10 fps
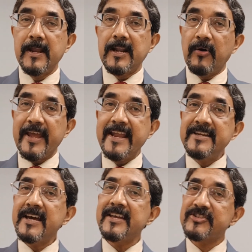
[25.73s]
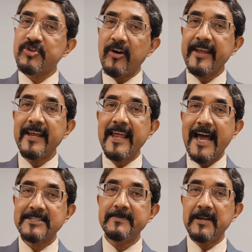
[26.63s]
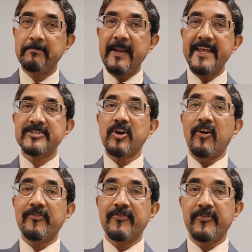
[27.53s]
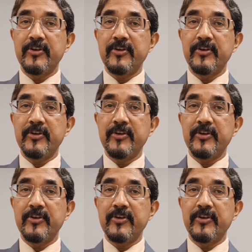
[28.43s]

Now, India historically has been a place of